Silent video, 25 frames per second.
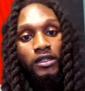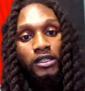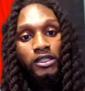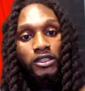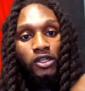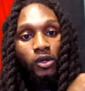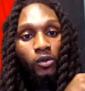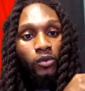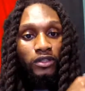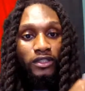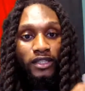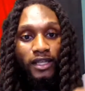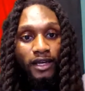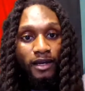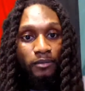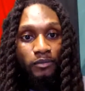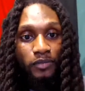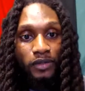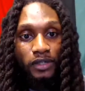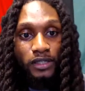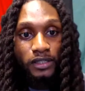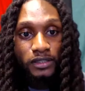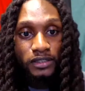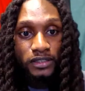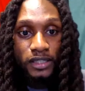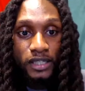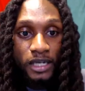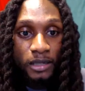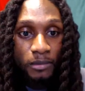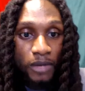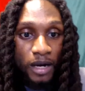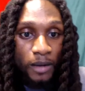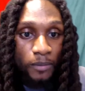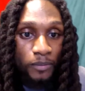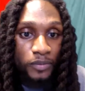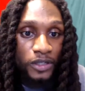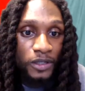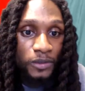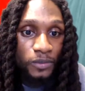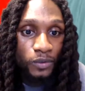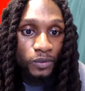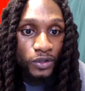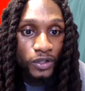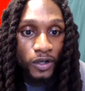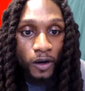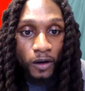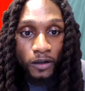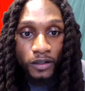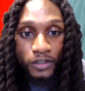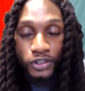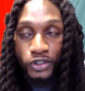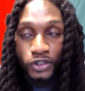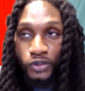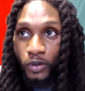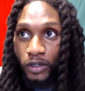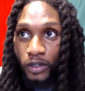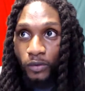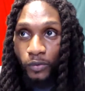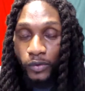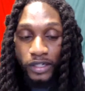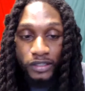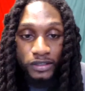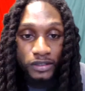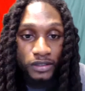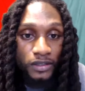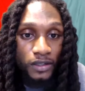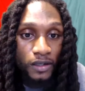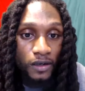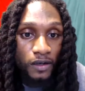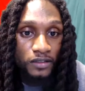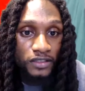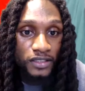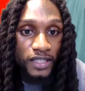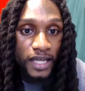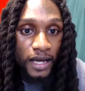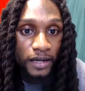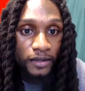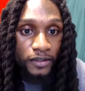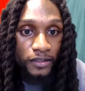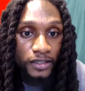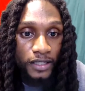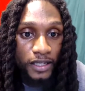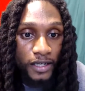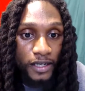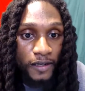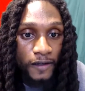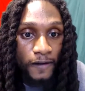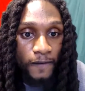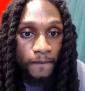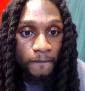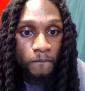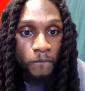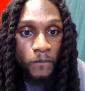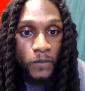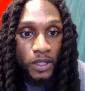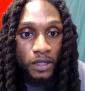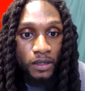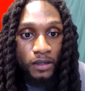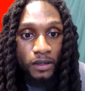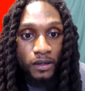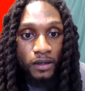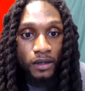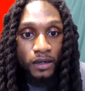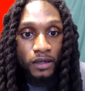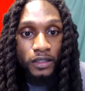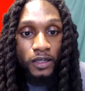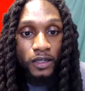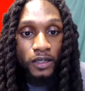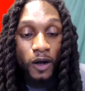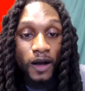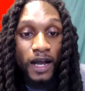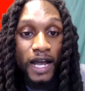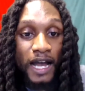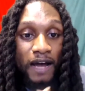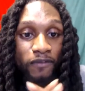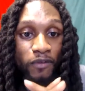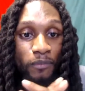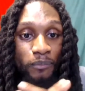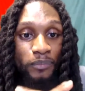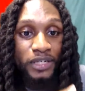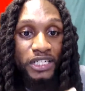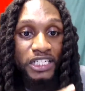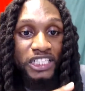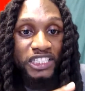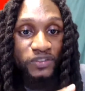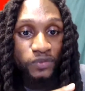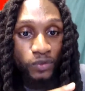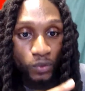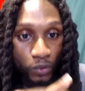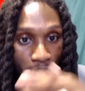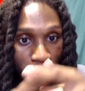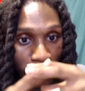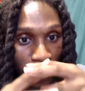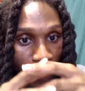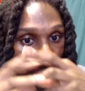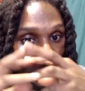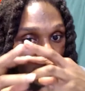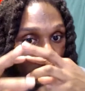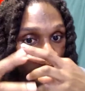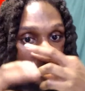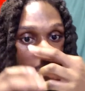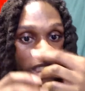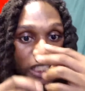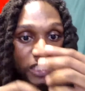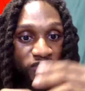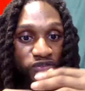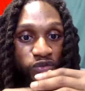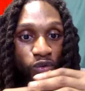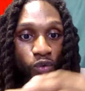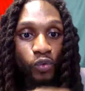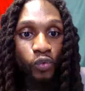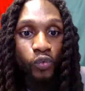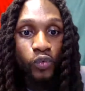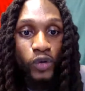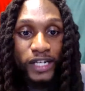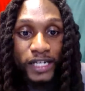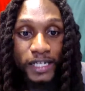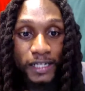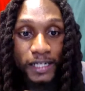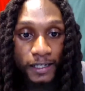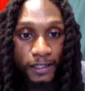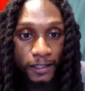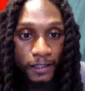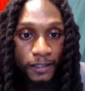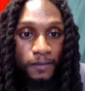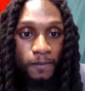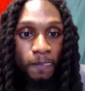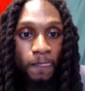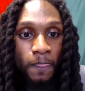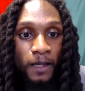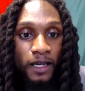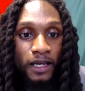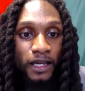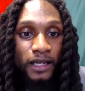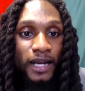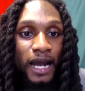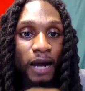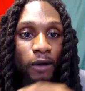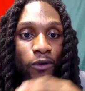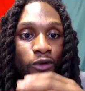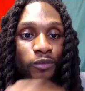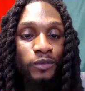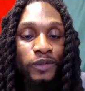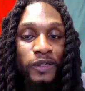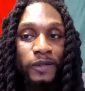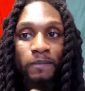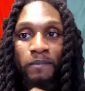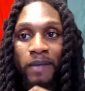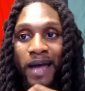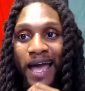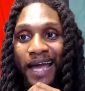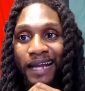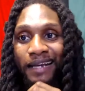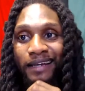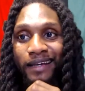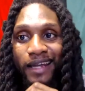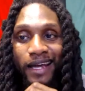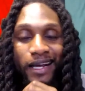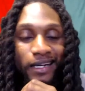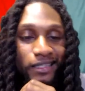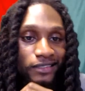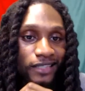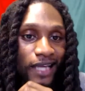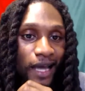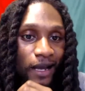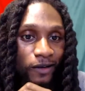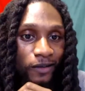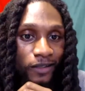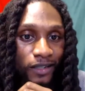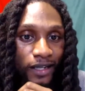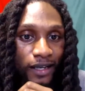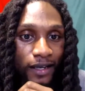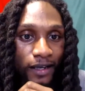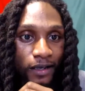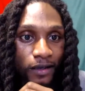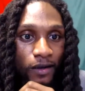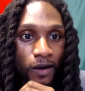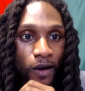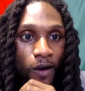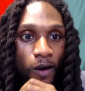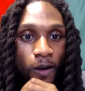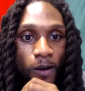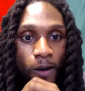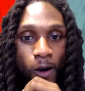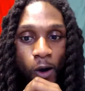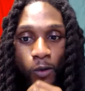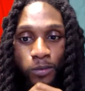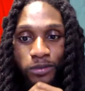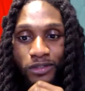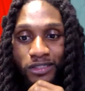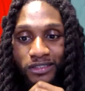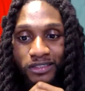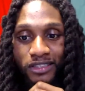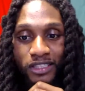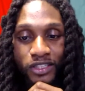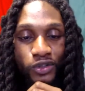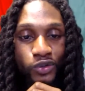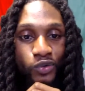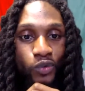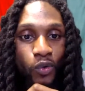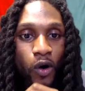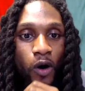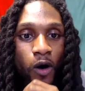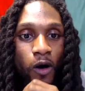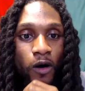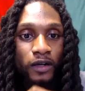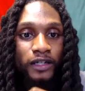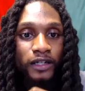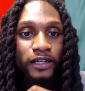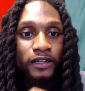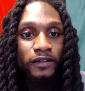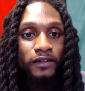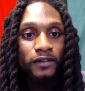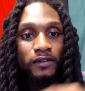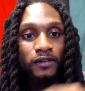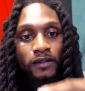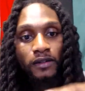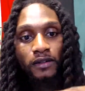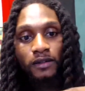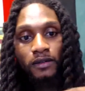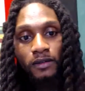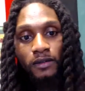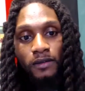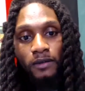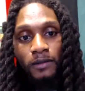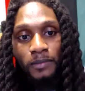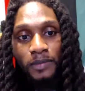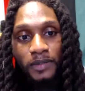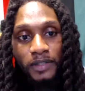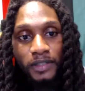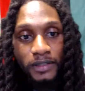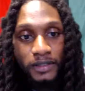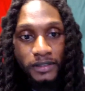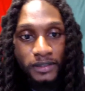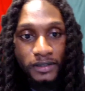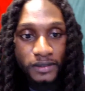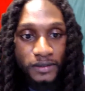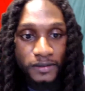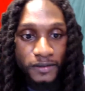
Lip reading: So with that being said, my people, y'all enjoy the rest of y'all Saturday. Y'all have a peaceful day, a peaceful week. And I will be back next Saturday. Hope to see you all there. Peace.